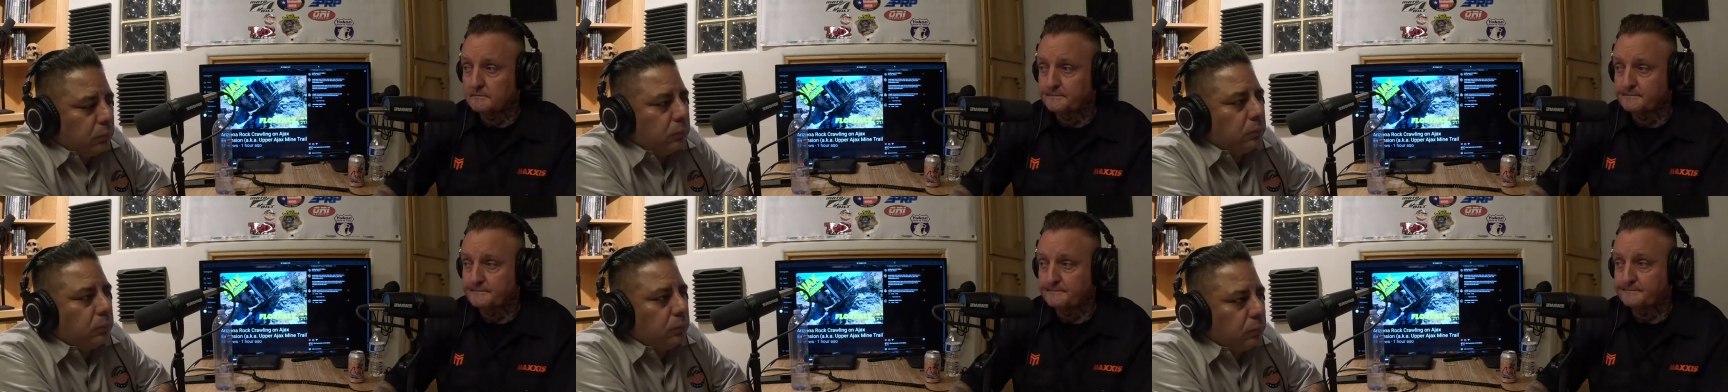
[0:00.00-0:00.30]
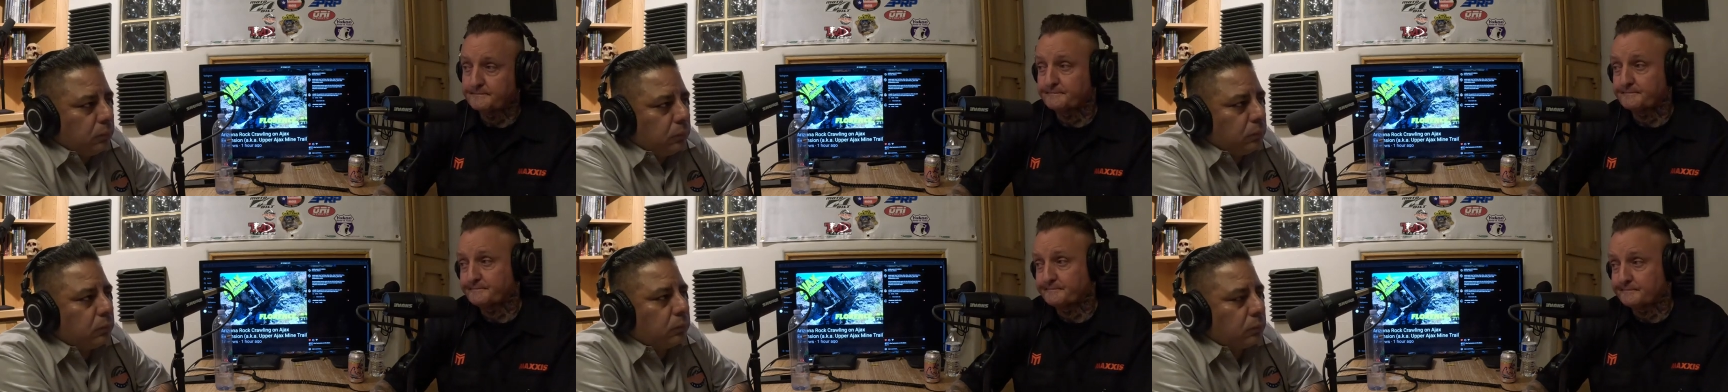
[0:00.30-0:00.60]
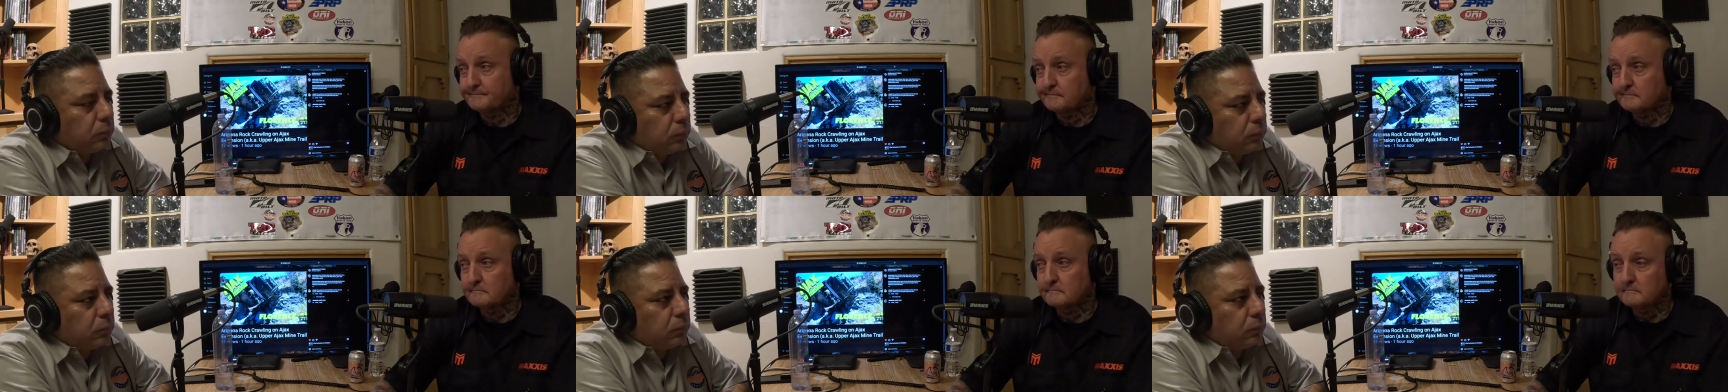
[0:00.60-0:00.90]

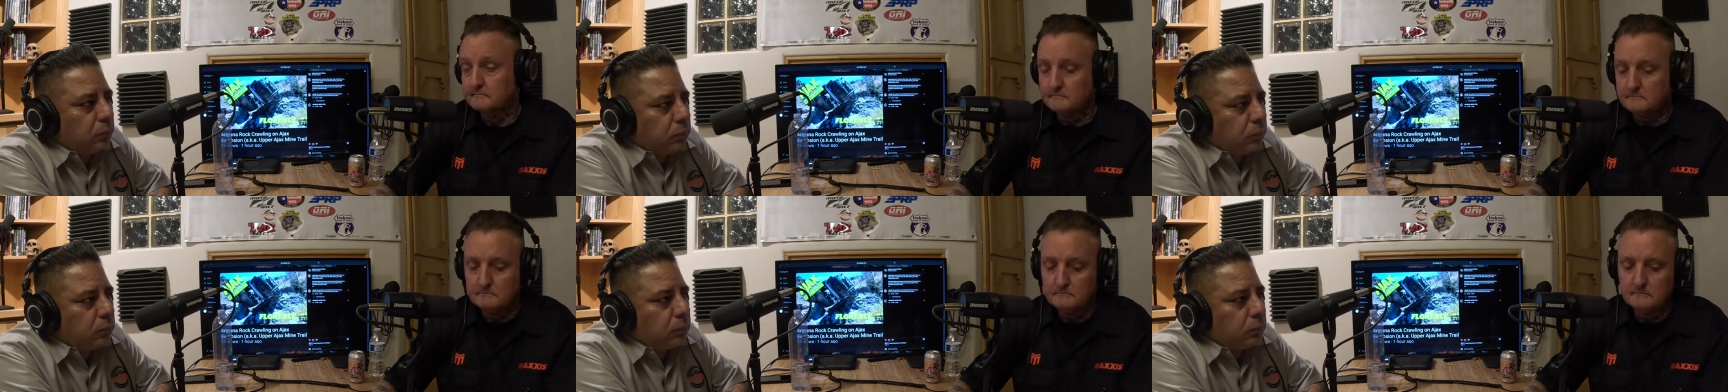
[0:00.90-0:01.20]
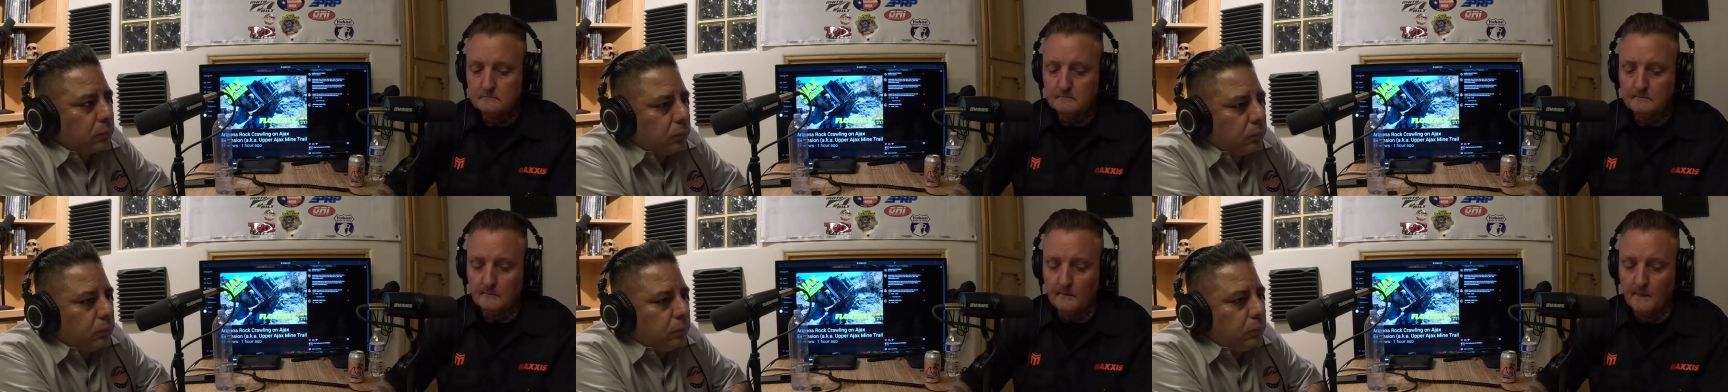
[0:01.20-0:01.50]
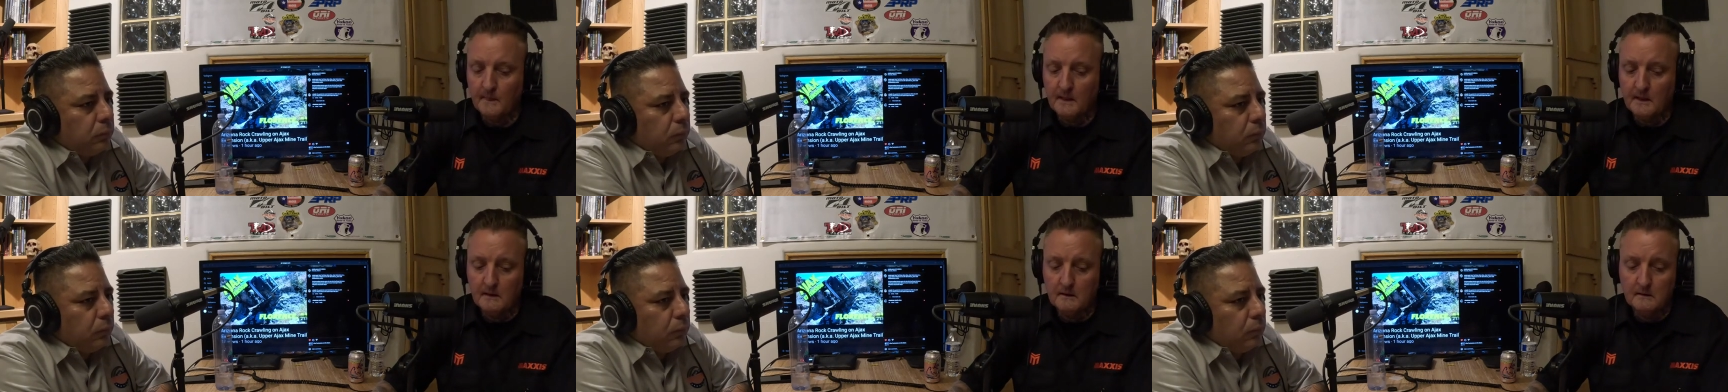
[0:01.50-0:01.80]

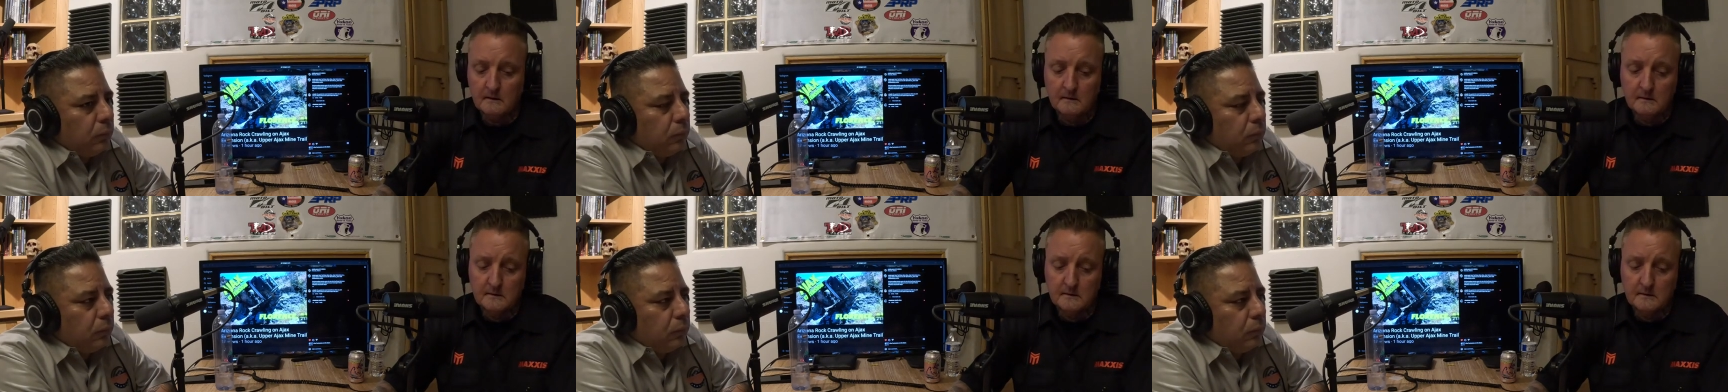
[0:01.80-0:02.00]
[no speech]